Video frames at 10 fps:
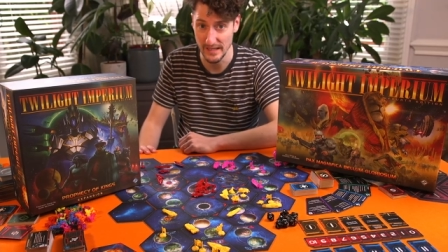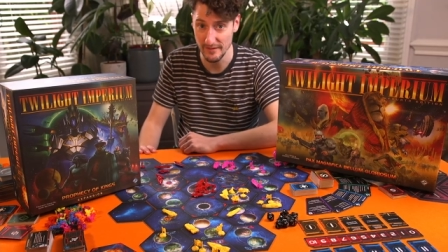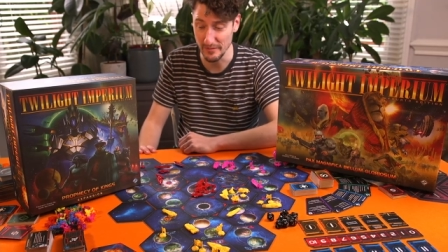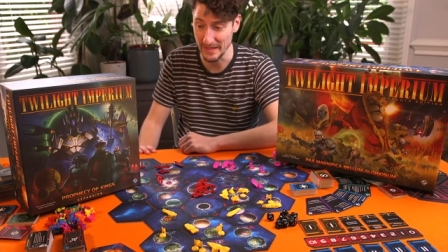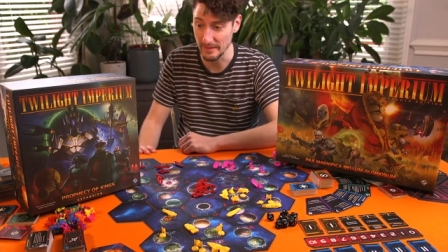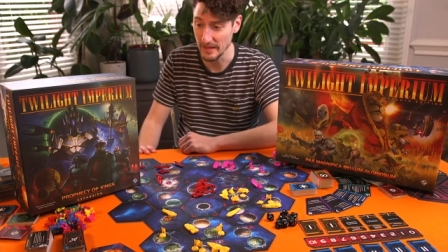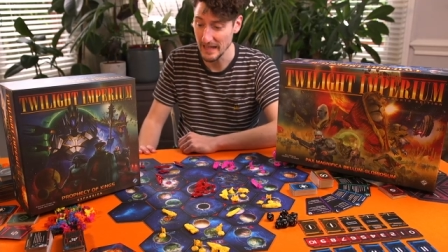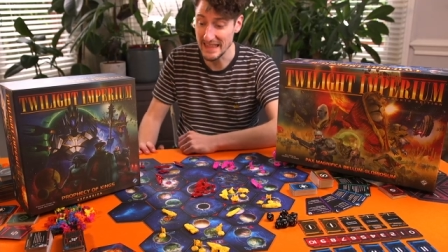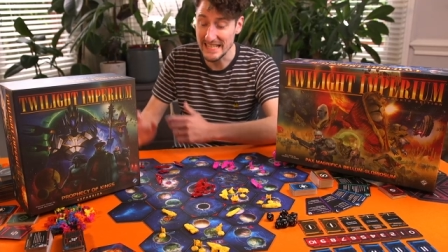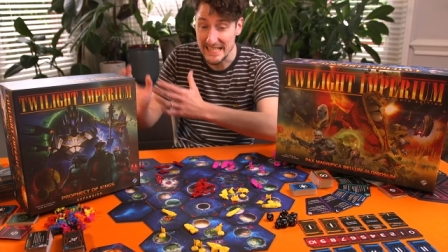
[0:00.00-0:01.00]
for me.
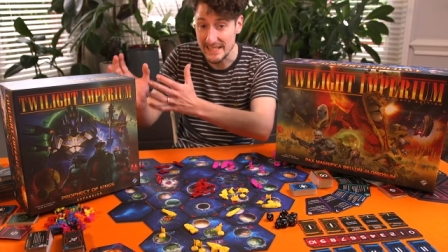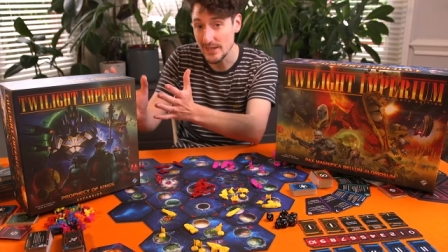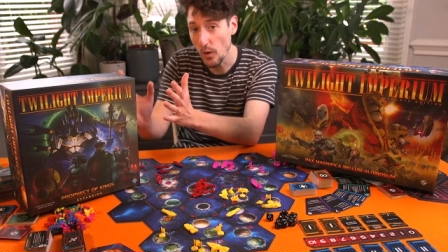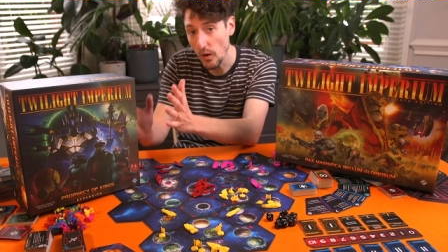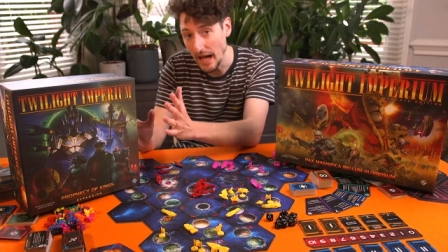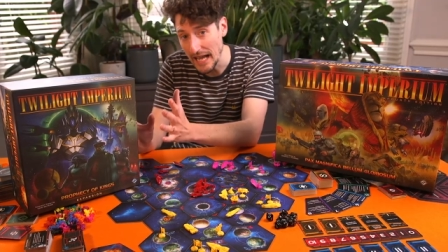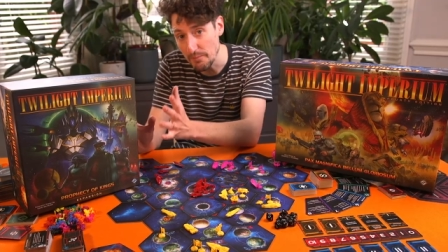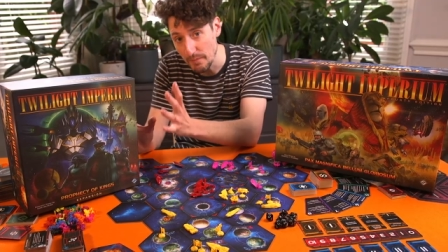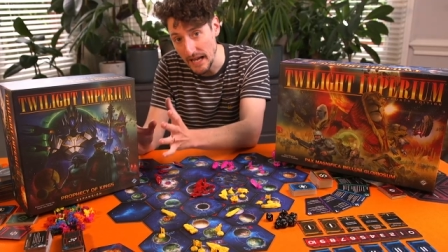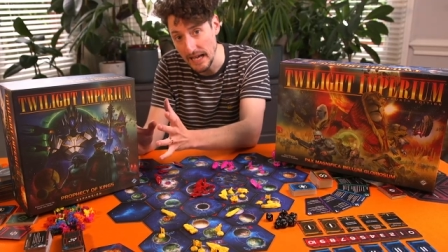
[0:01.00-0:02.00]
This is not a
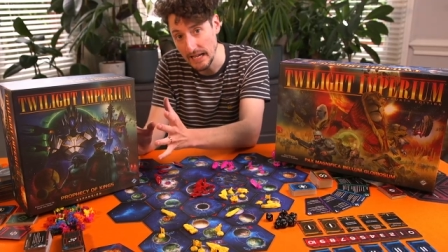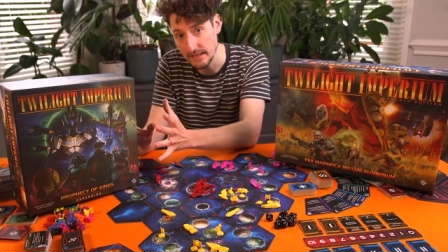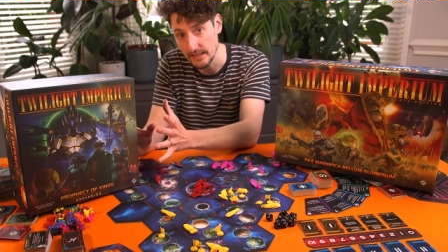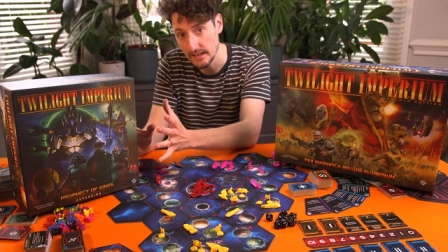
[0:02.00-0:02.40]
bad